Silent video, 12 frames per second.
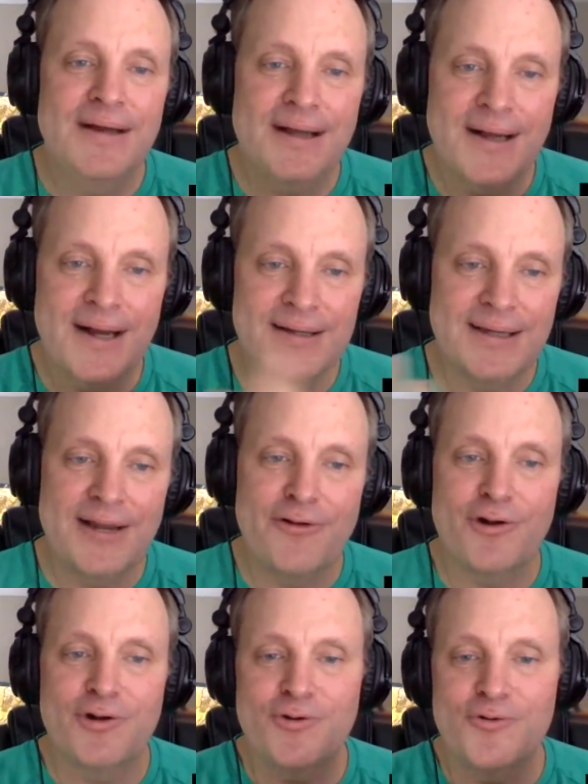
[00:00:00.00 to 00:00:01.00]
god
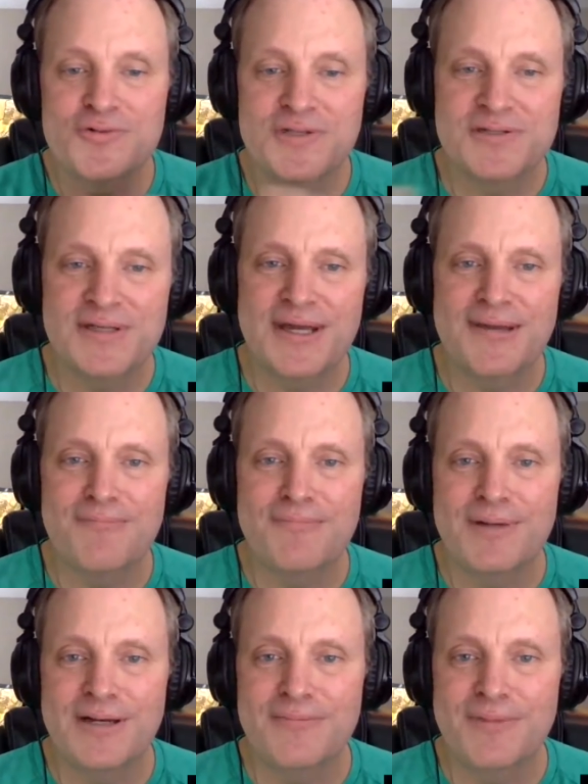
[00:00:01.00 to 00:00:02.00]
characters, the
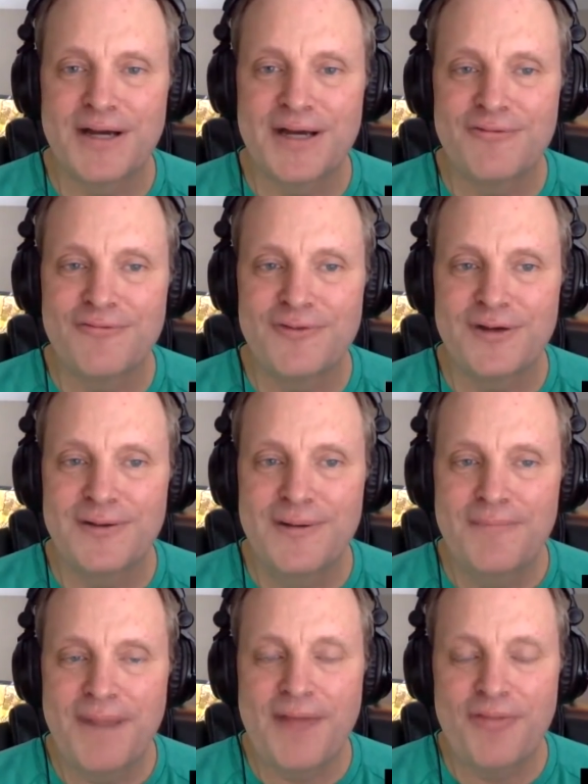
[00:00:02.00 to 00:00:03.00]
same kind of
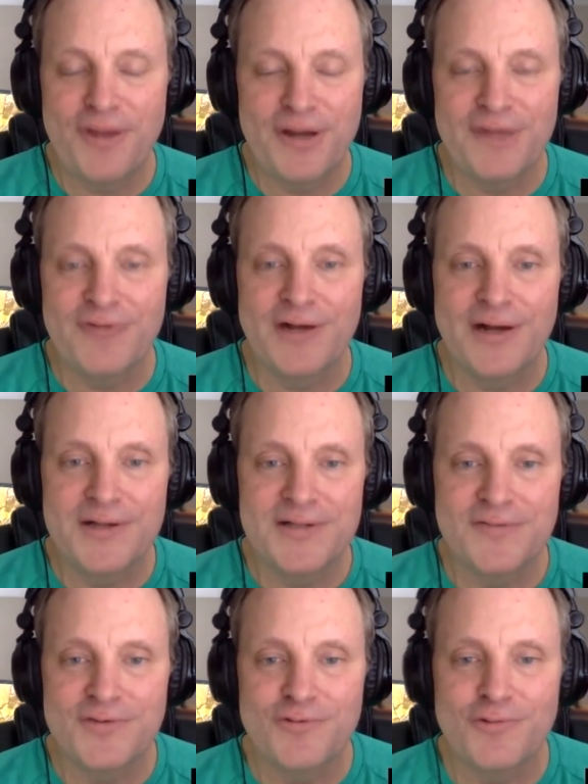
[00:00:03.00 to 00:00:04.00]
pantheon of gods,
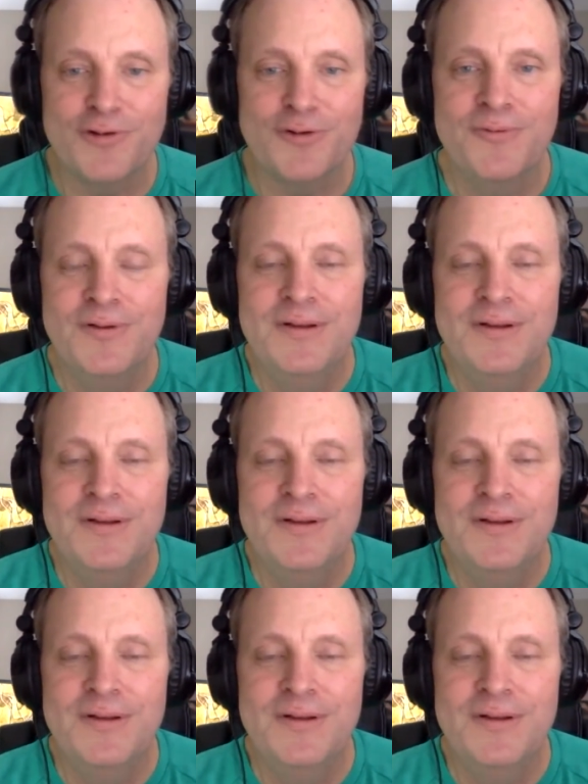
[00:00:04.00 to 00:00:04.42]
if you will,